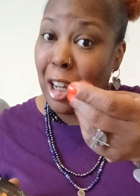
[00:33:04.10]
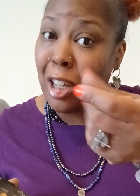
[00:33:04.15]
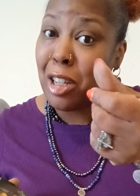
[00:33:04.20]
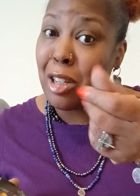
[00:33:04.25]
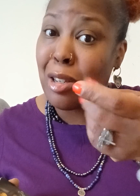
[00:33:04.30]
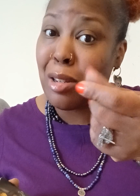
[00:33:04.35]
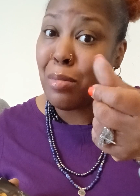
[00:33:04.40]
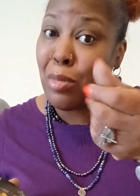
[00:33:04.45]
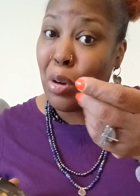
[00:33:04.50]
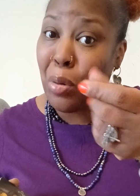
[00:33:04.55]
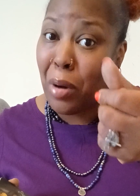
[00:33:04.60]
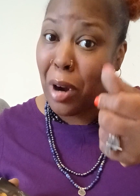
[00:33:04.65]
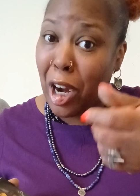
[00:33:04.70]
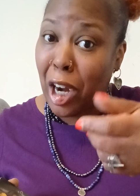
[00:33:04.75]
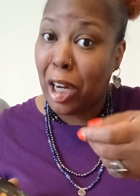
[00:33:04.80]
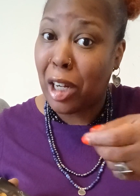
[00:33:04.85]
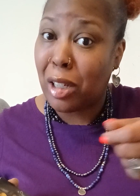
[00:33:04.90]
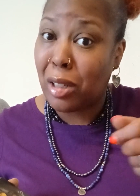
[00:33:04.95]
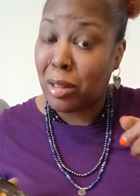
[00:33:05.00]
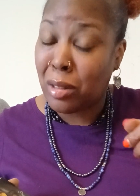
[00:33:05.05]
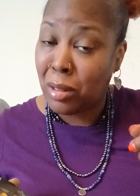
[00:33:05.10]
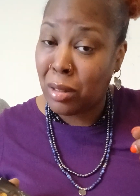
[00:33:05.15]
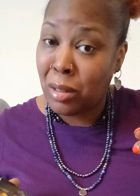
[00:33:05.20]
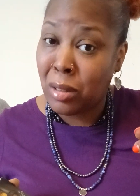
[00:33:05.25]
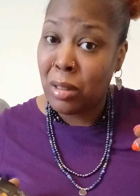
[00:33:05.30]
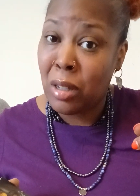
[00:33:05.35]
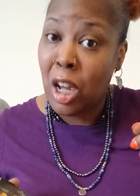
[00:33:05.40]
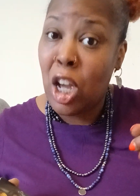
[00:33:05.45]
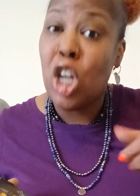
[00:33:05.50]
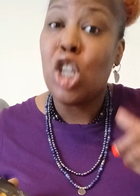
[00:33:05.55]
to get some green.
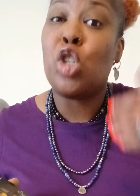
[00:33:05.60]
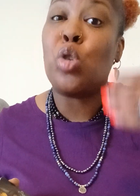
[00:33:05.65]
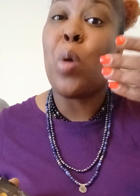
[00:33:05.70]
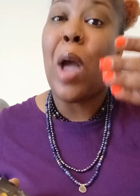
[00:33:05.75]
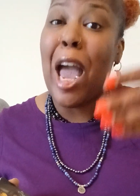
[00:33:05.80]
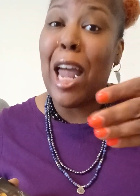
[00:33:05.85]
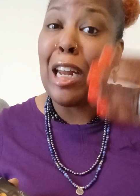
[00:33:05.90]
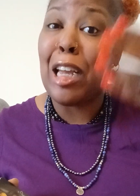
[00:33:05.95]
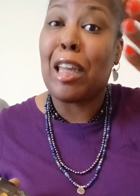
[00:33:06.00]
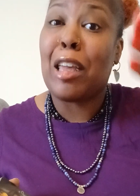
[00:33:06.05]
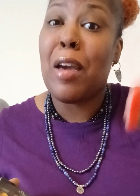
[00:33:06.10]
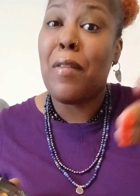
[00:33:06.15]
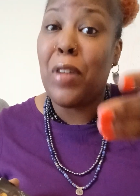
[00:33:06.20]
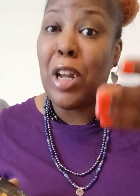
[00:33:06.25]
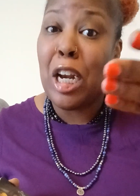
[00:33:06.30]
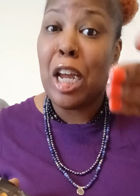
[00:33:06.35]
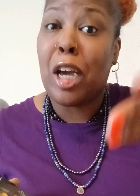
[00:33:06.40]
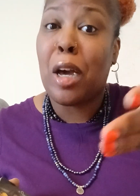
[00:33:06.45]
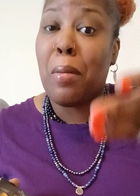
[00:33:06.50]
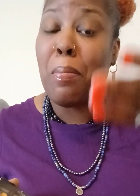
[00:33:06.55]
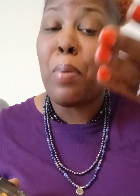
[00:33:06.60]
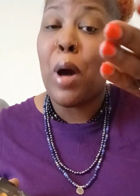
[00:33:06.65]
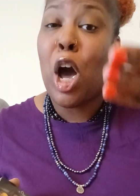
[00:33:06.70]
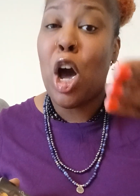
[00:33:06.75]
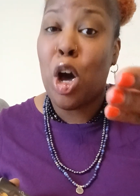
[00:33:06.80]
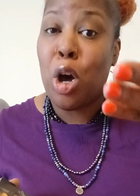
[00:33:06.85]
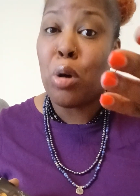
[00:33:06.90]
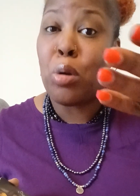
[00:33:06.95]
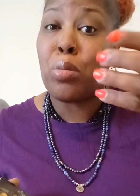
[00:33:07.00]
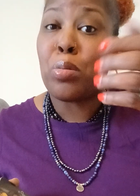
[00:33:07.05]
Trying to give a nigga
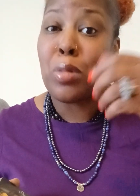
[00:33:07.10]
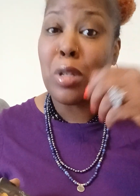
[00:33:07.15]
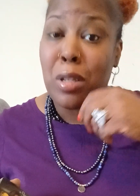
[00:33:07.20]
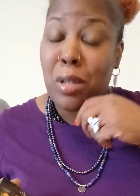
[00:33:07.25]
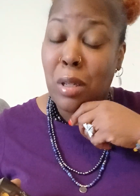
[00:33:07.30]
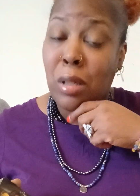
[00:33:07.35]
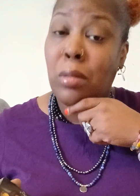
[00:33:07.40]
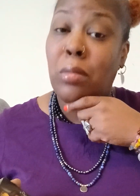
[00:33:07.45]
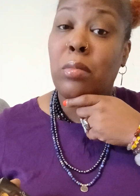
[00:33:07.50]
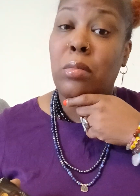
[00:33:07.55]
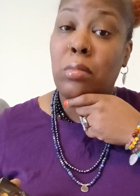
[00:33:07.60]
bones.